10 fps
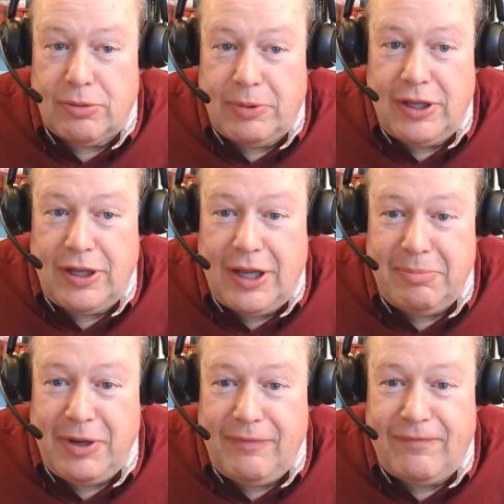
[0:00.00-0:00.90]
but then
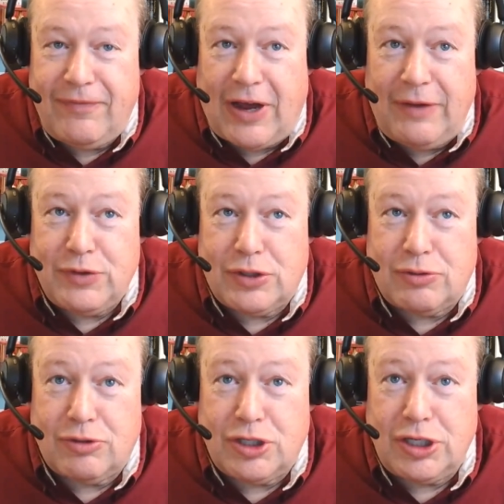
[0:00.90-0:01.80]
that'd be 6
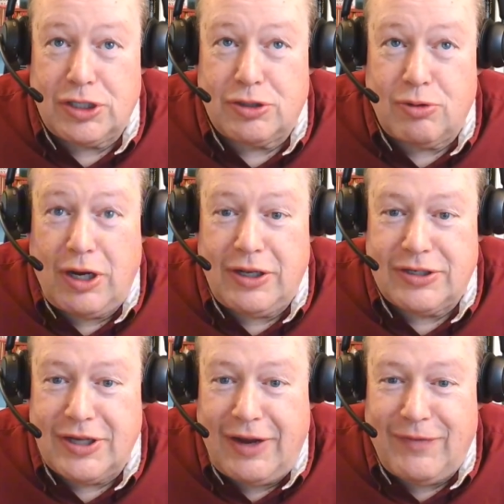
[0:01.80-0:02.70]
straight
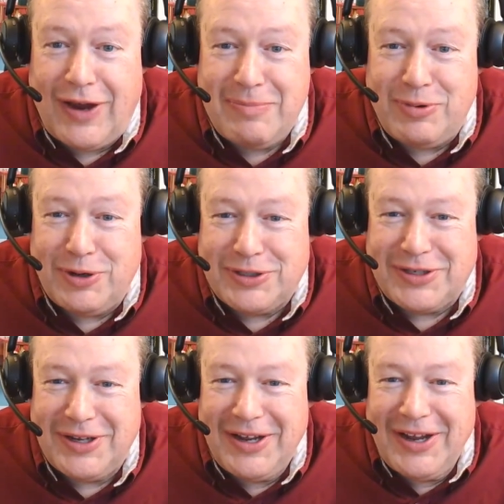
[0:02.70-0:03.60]
sci-fi books.